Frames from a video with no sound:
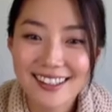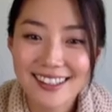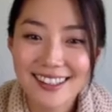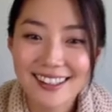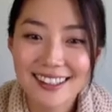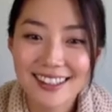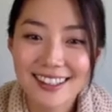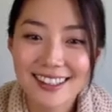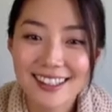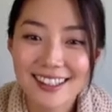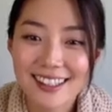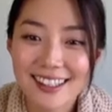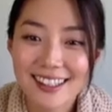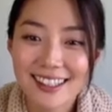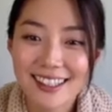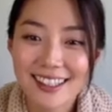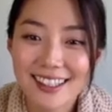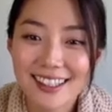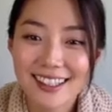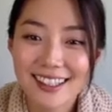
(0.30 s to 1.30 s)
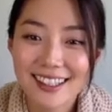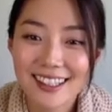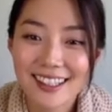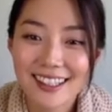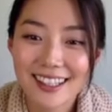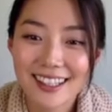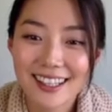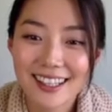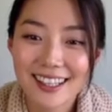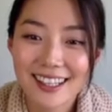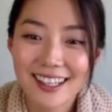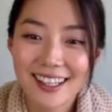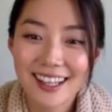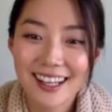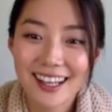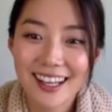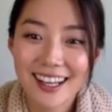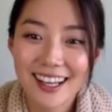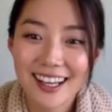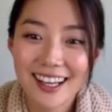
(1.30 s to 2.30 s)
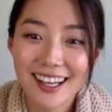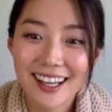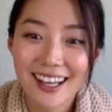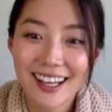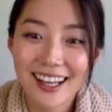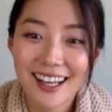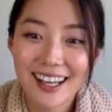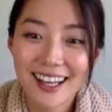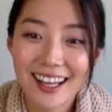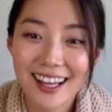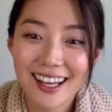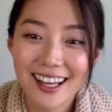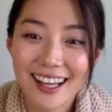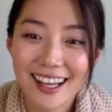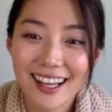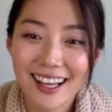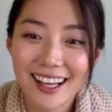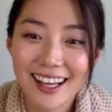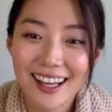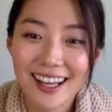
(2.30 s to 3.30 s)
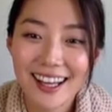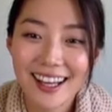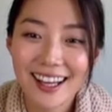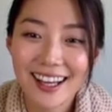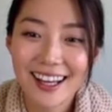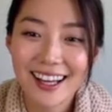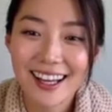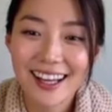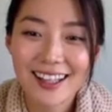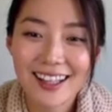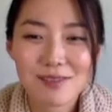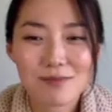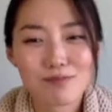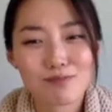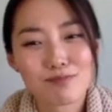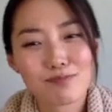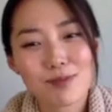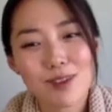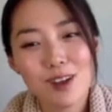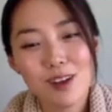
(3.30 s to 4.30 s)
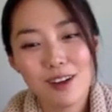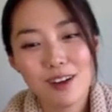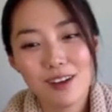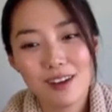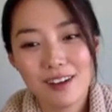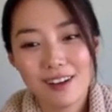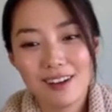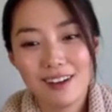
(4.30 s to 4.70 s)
No words are spoken by the person on screen.